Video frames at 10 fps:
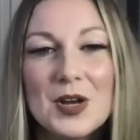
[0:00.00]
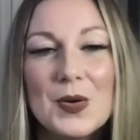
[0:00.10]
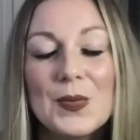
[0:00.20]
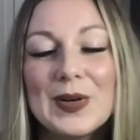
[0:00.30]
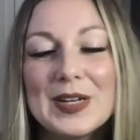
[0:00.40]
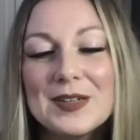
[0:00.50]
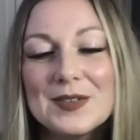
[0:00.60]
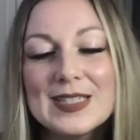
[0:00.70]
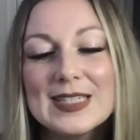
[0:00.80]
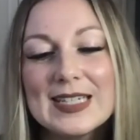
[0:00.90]
What do you
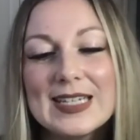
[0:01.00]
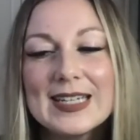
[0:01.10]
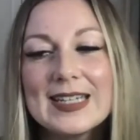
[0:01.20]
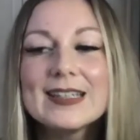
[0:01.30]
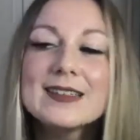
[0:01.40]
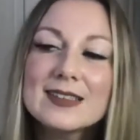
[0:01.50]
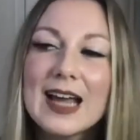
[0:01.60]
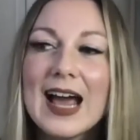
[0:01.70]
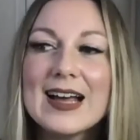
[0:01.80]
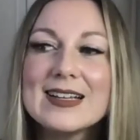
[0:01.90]
mm-hmm. see
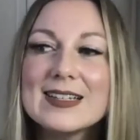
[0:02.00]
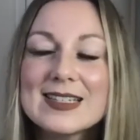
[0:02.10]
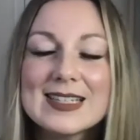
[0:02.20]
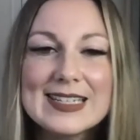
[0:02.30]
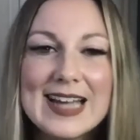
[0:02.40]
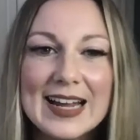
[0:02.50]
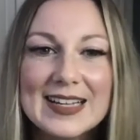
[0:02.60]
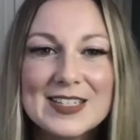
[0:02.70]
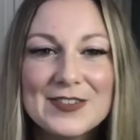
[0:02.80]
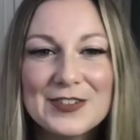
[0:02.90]
as
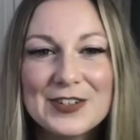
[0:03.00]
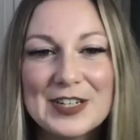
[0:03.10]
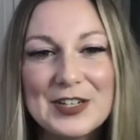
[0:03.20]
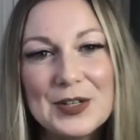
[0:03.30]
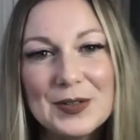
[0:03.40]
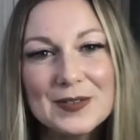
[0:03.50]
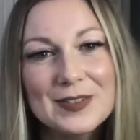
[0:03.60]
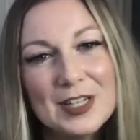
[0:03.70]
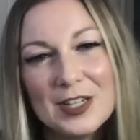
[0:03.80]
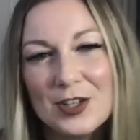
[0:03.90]
next for you?
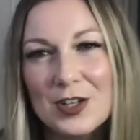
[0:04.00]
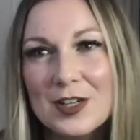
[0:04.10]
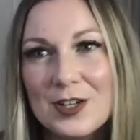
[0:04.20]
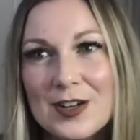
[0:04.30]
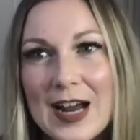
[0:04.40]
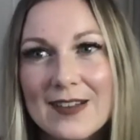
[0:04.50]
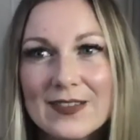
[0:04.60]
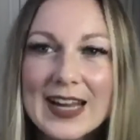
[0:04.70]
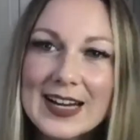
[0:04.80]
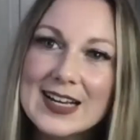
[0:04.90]
You're kind of
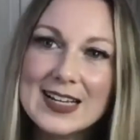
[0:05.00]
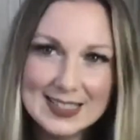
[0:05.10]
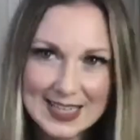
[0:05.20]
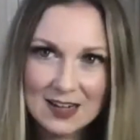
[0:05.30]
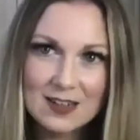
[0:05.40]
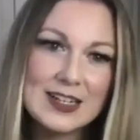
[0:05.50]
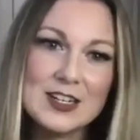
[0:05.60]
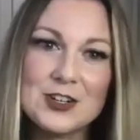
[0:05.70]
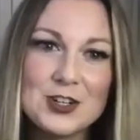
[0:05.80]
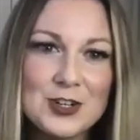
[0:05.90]
like settled in
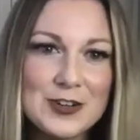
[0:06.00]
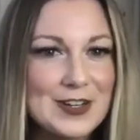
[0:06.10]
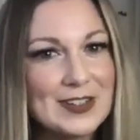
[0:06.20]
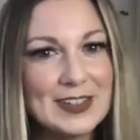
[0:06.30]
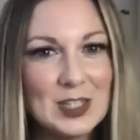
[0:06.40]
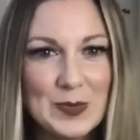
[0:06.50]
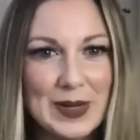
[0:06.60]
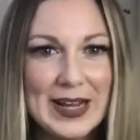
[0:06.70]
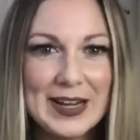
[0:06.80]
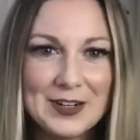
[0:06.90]
your career a little
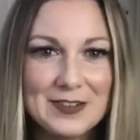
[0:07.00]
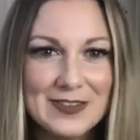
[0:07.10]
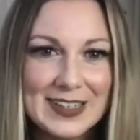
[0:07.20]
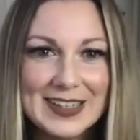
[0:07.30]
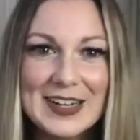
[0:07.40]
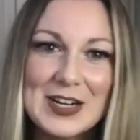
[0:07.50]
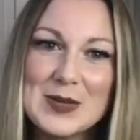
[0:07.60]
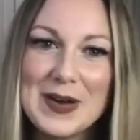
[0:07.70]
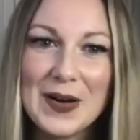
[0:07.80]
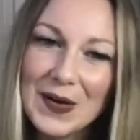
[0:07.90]
bit. You're feeling good
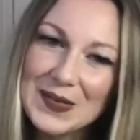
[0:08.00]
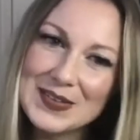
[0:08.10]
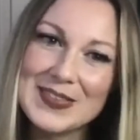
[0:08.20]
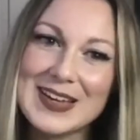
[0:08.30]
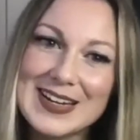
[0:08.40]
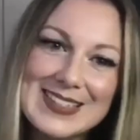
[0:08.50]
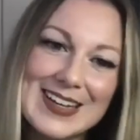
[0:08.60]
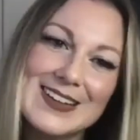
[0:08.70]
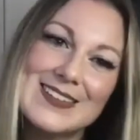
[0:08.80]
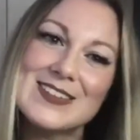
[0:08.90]
about all the things
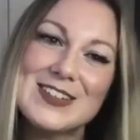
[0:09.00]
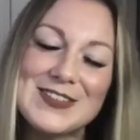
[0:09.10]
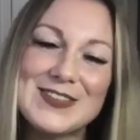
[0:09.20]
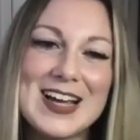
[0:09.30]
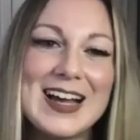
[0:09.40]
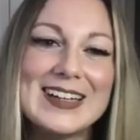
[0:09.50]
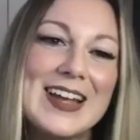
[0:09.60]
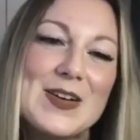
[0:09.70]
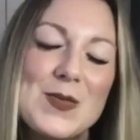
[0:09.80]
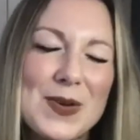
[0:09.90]
that you've done.
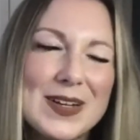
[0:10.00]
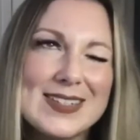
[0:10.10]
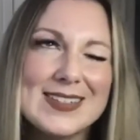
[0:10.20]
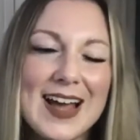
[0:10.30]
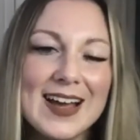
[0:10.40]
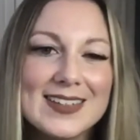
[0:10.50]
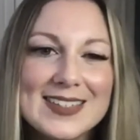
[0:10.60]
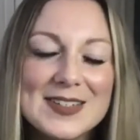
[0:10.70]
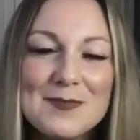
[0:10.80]
Like, what's next?